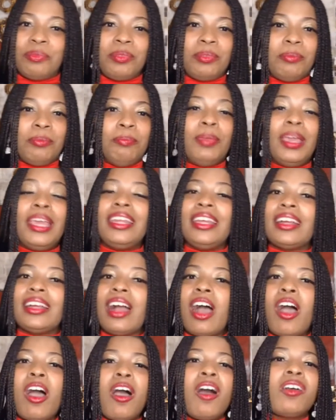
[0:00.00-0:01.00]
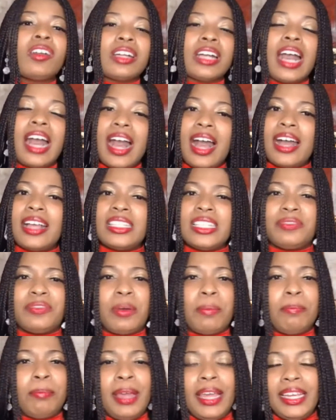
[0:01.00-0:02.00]
meeting all kinds of
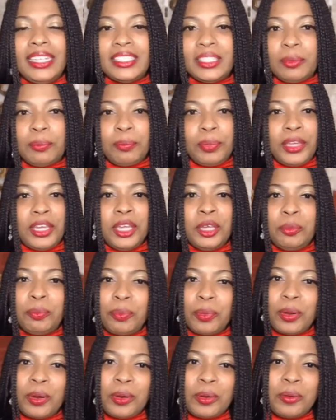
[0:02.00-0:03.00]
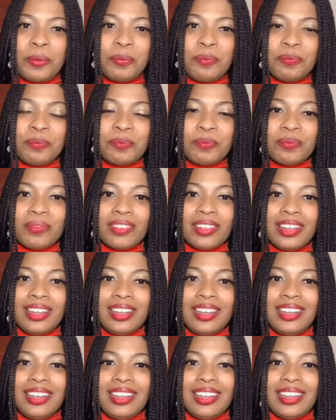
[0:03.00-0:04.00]
amazing people,
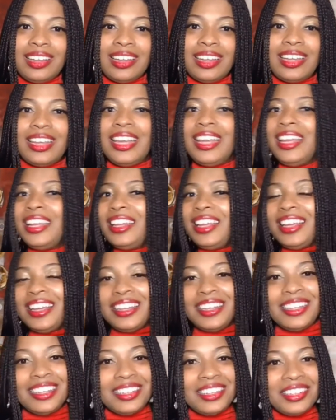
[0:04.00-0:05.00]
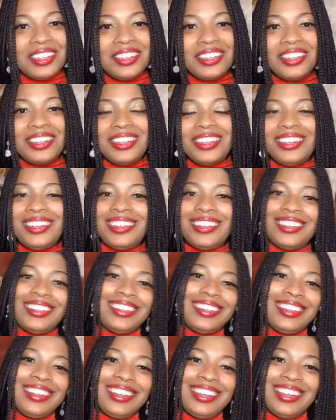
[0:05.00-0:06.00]
eating good,
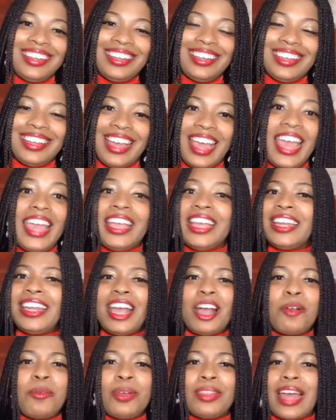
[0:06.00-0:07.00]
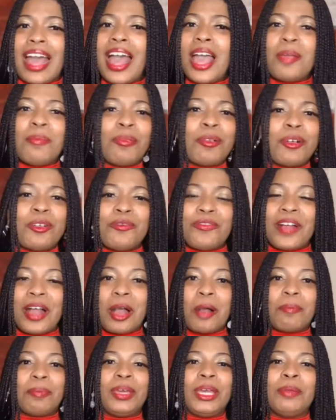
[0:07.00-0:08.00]
hanging out with high
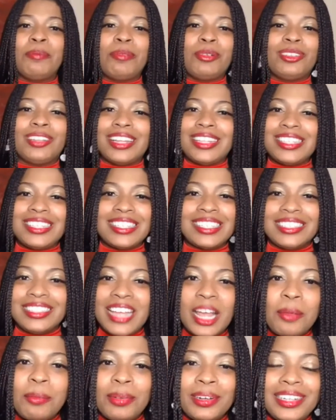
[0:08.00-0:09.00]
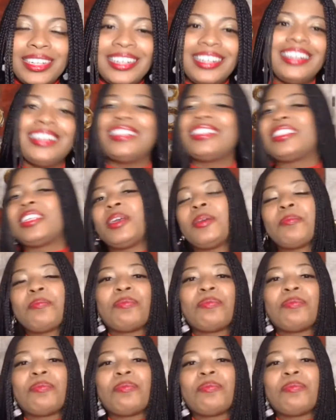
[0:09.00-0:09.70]
profile people and celebrities,